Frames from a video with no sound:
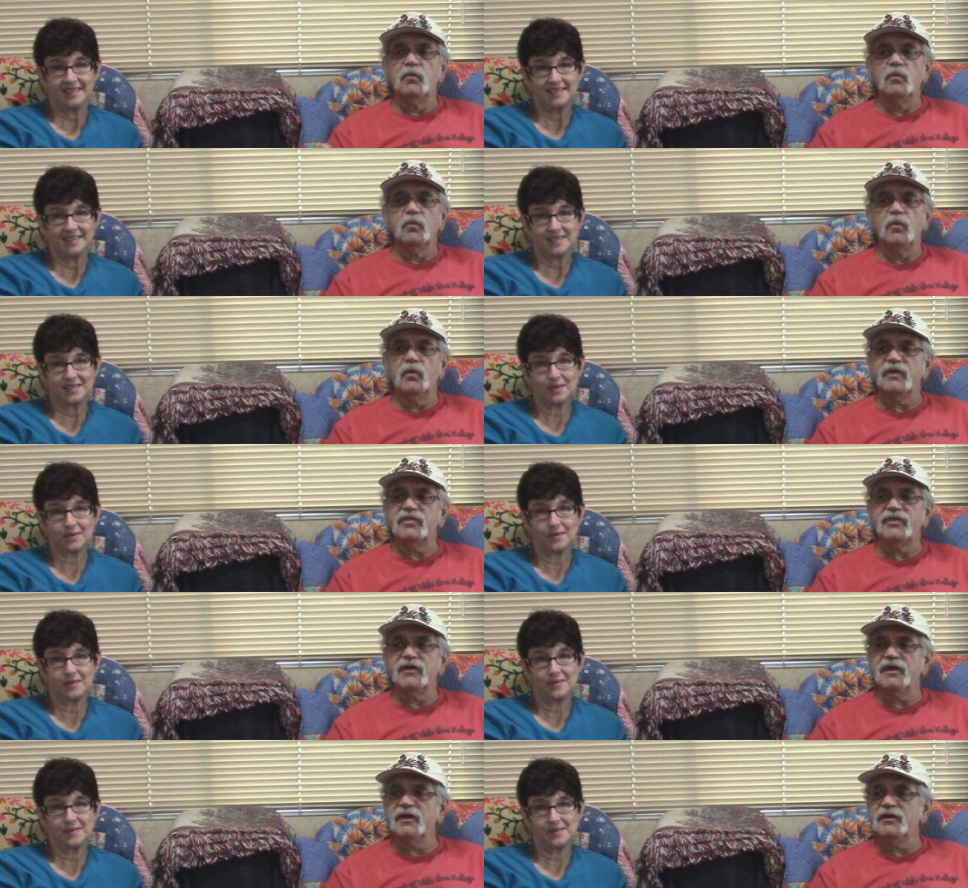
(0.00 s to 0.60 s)
Speaker 1: So,
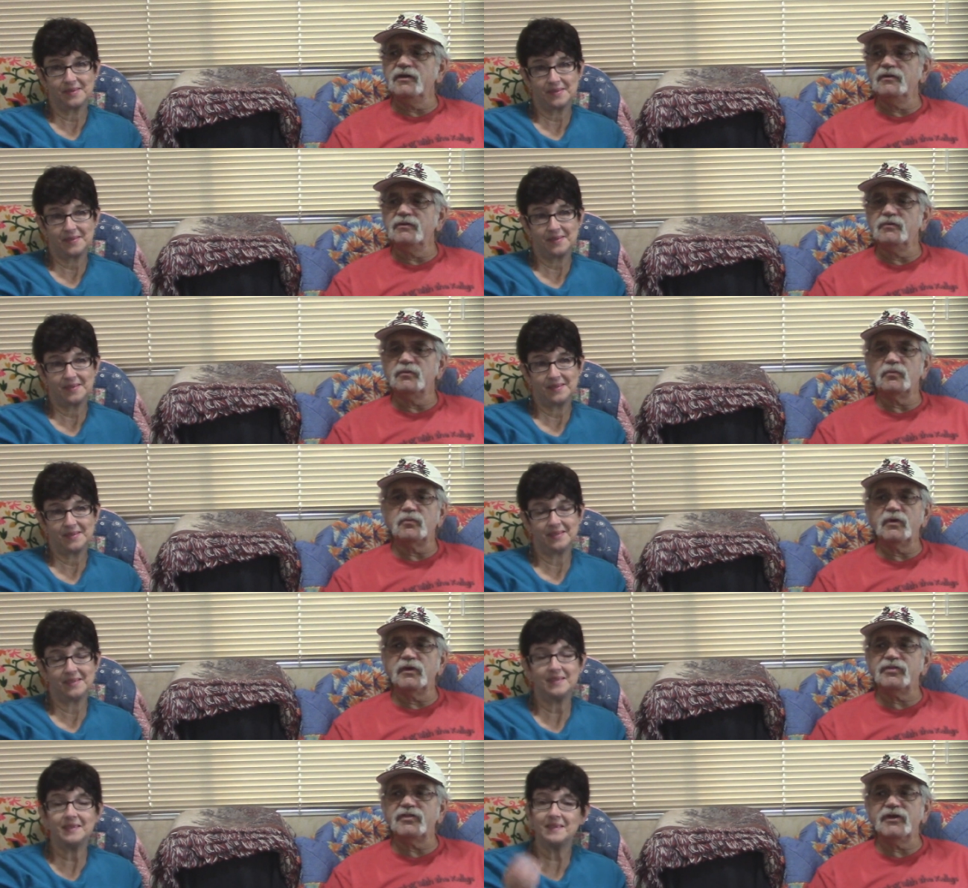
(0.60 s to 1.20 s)
within
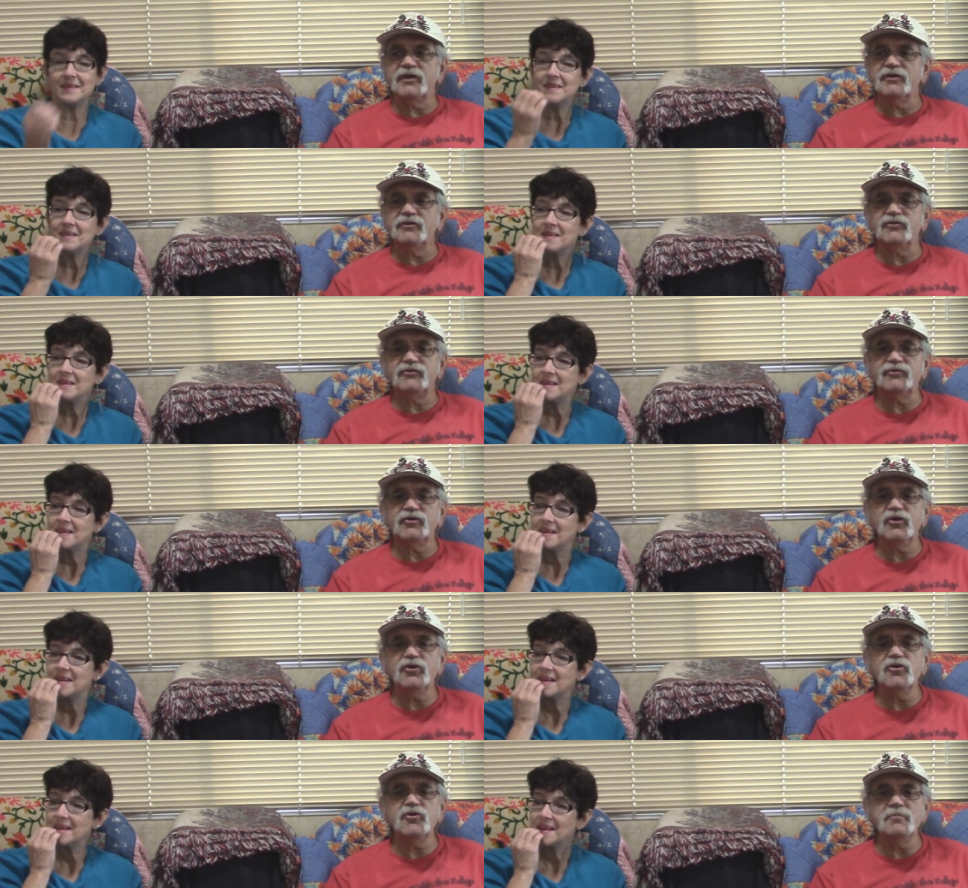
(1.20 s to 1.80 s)
within
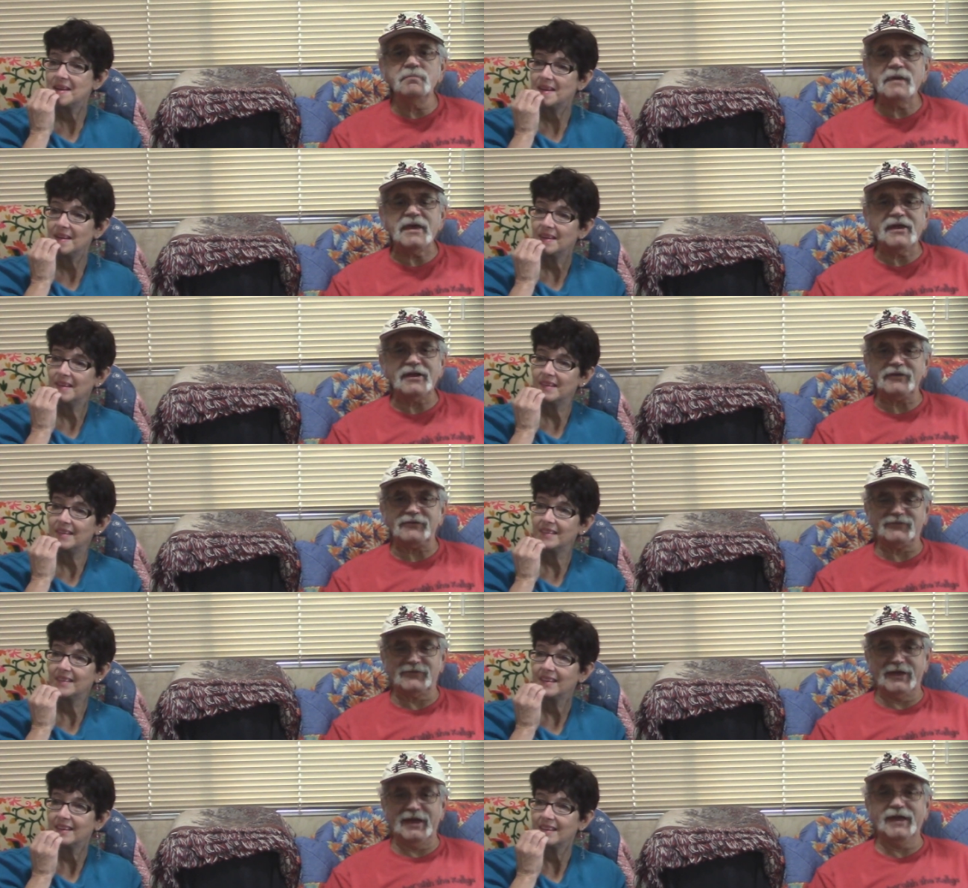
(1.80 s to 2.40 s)
two
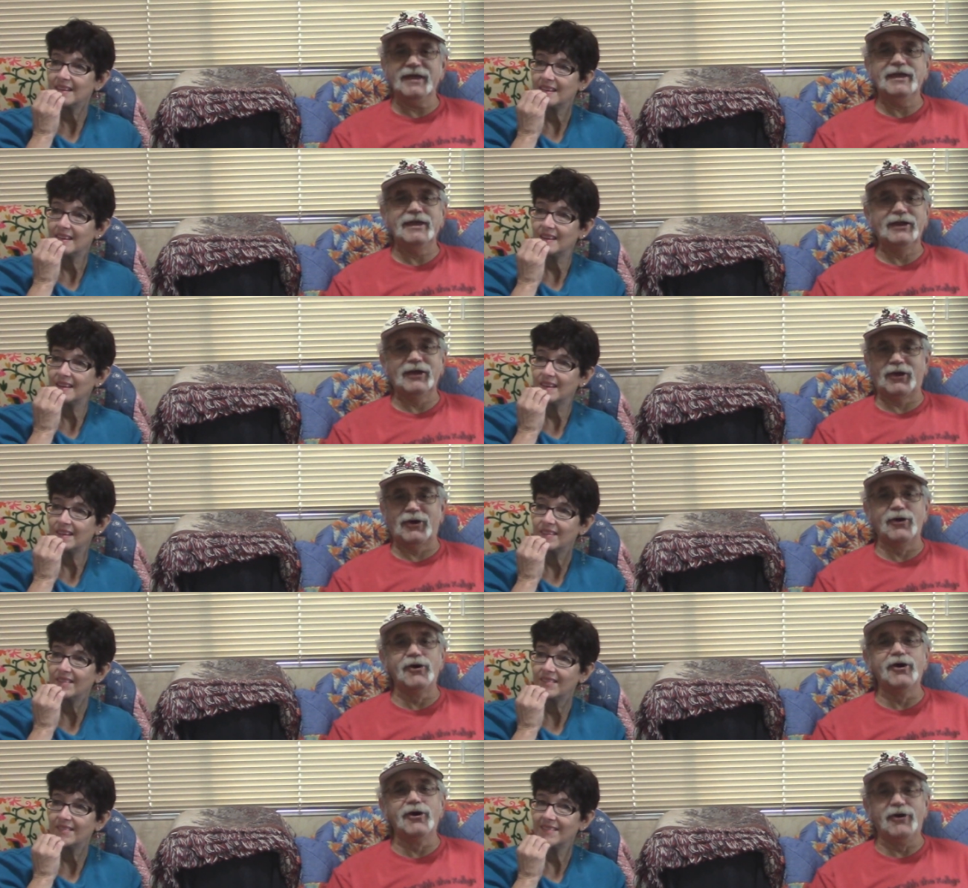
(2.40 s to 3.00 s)
minutes, I get a
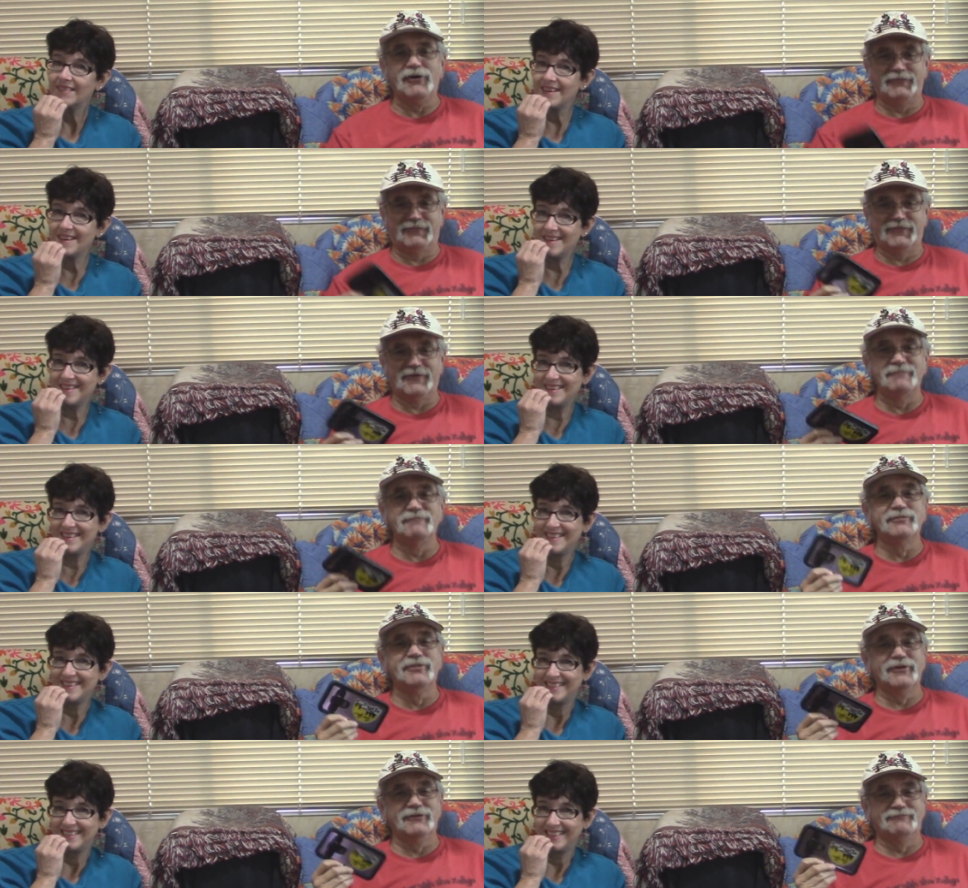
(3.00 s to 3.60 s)
call
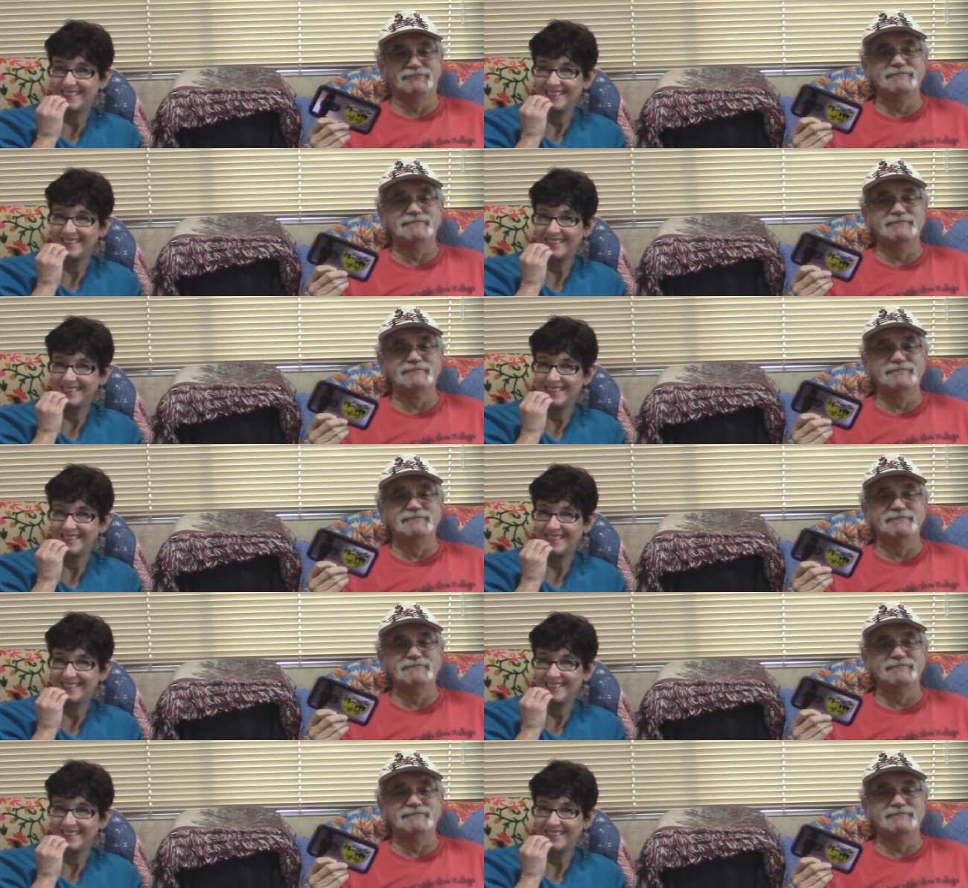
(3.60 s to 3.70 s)
from the